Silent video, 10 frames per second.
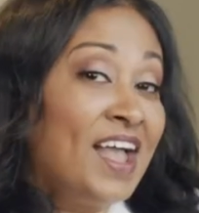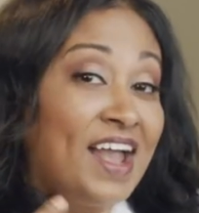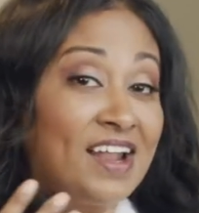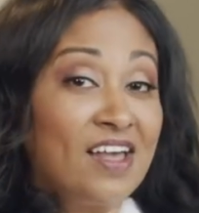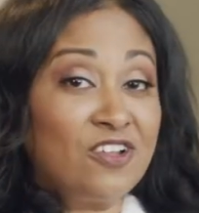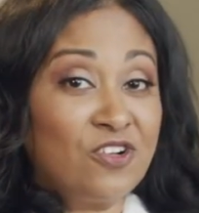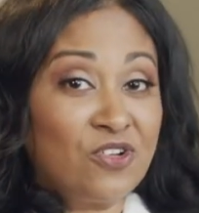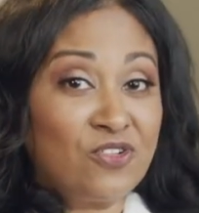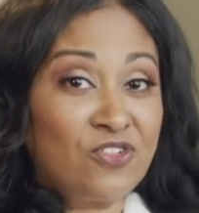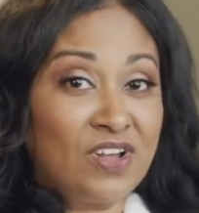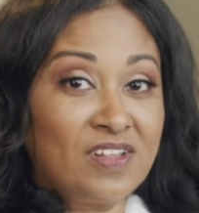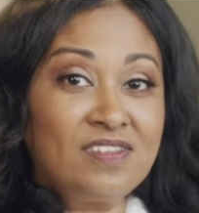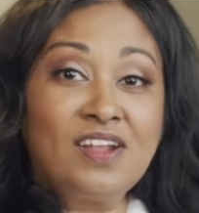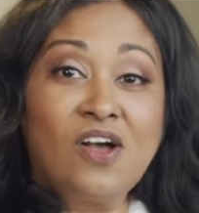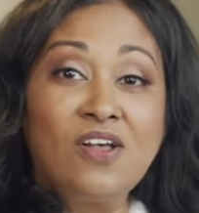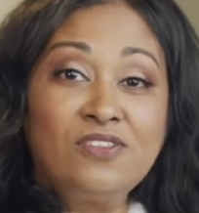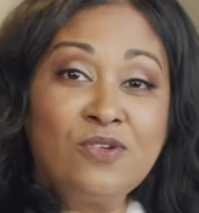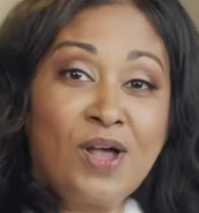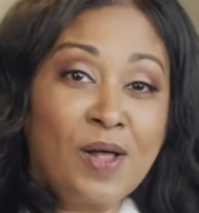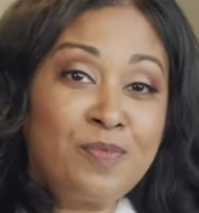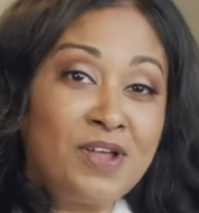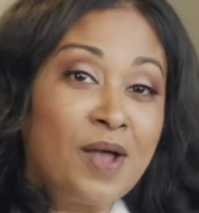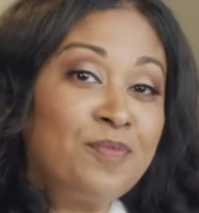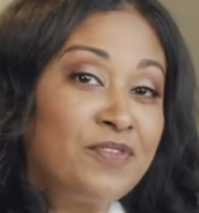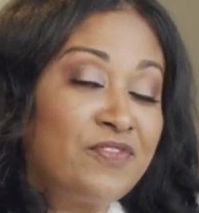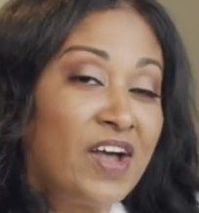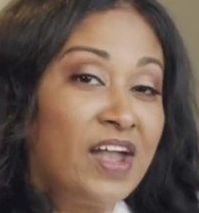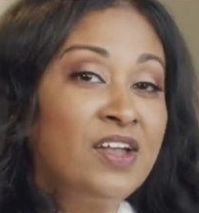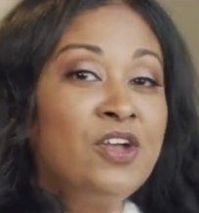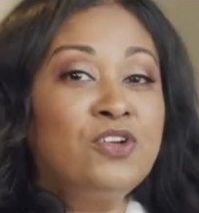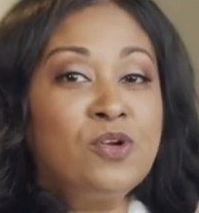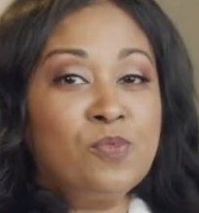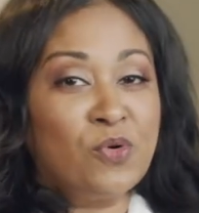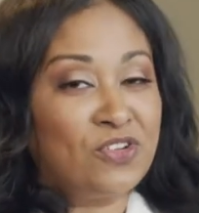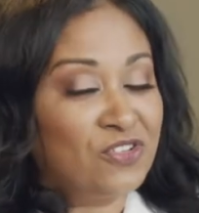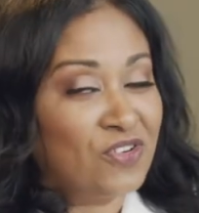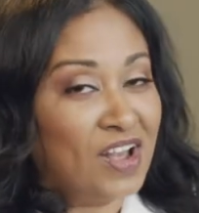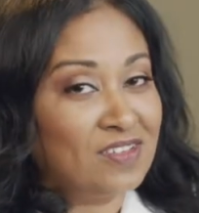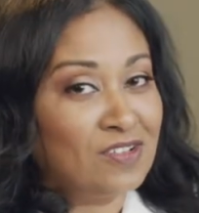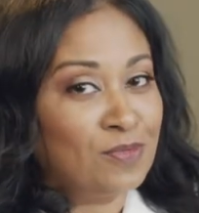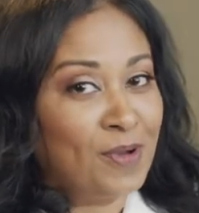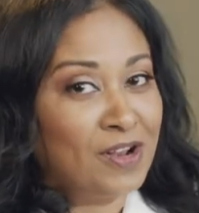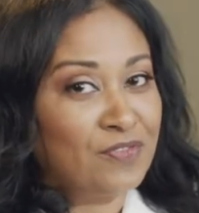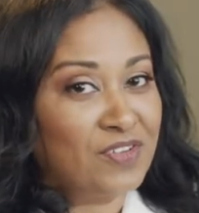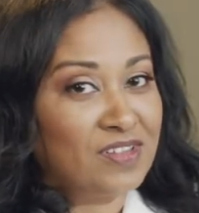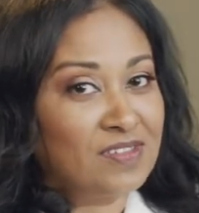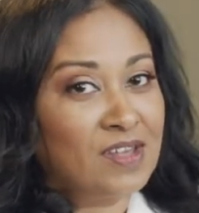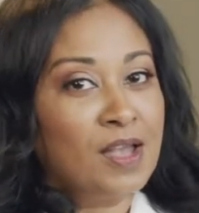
and other nutrients that also help to amplify your moisturizer's benefits.